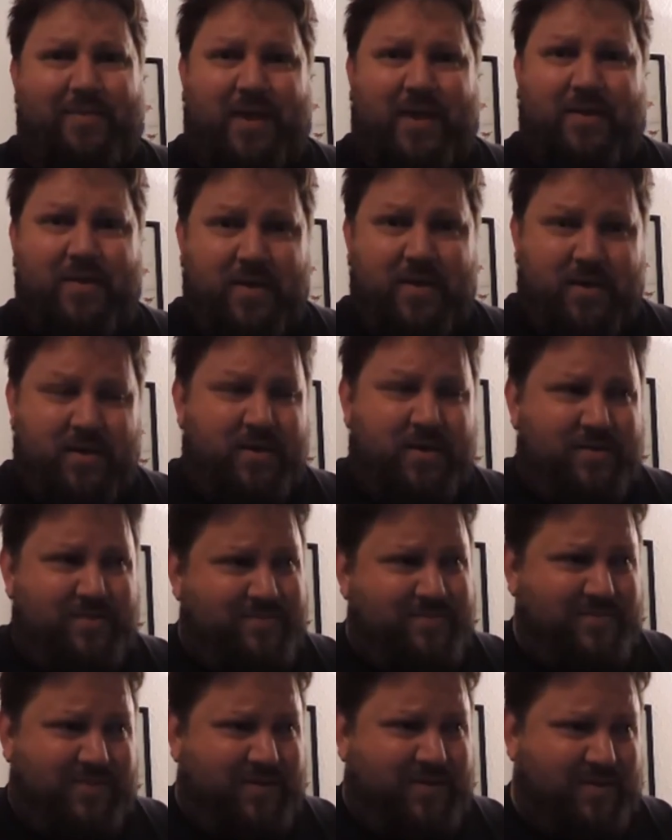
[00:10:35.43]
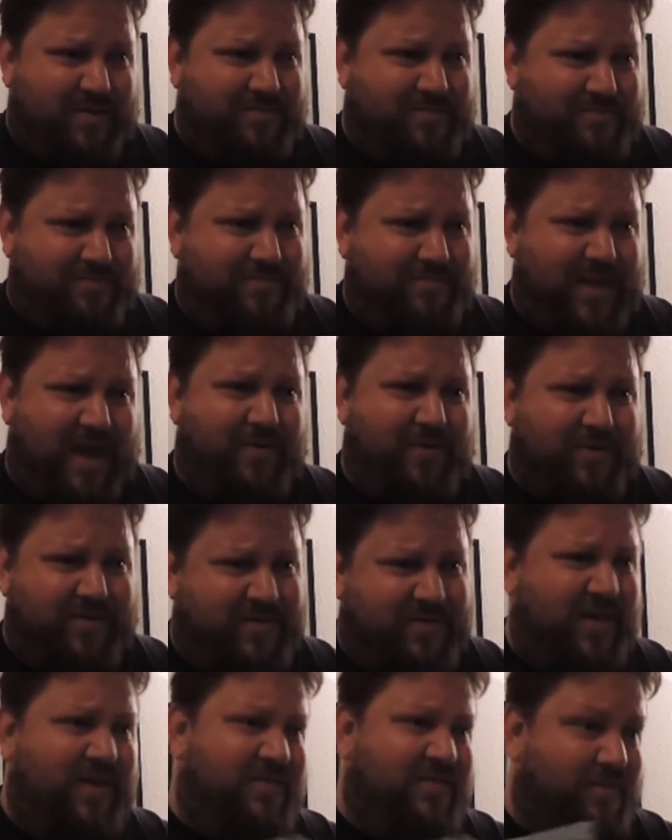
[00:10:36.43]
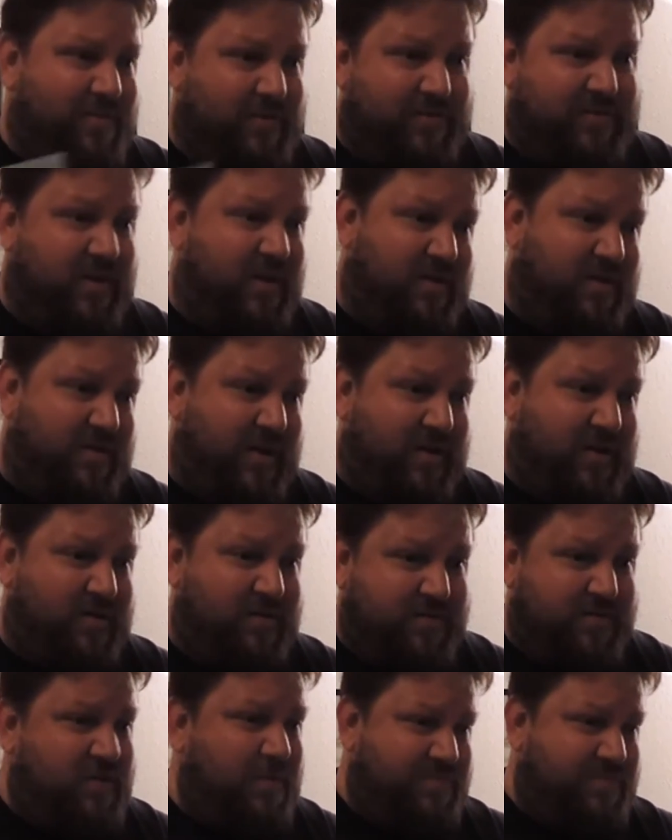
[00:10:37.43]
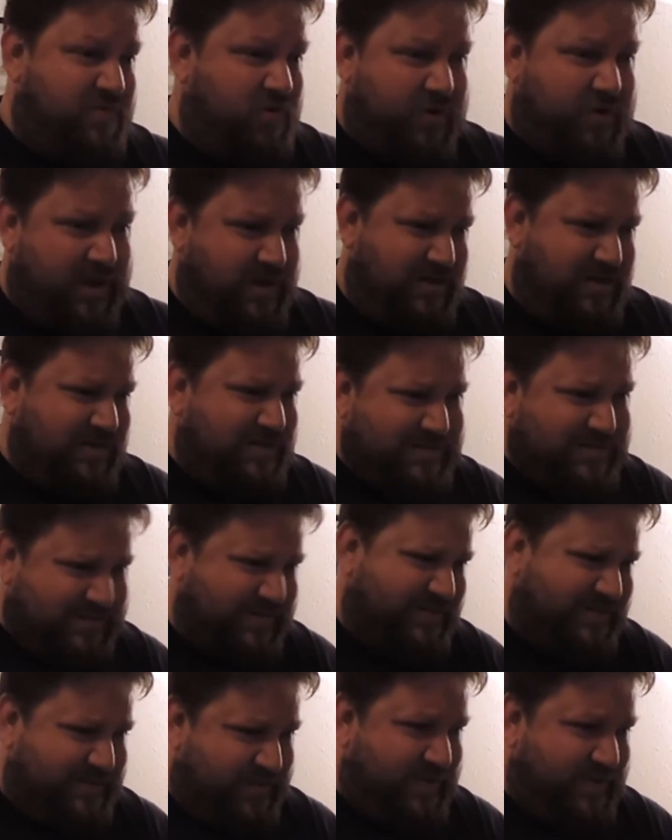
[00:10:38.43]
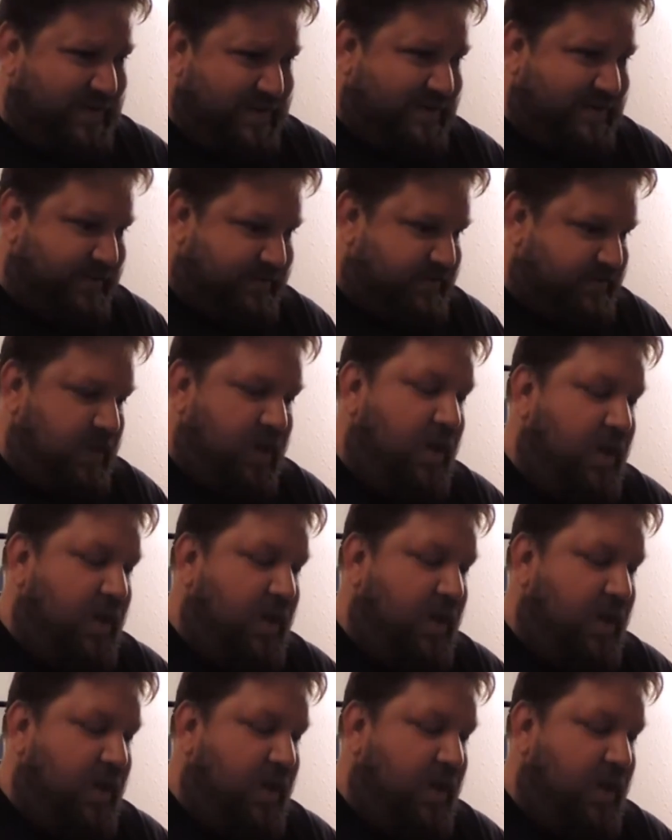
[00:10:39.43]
I mean, you can't guarantee someone's heard a record. Stop talking nonsense, idiot.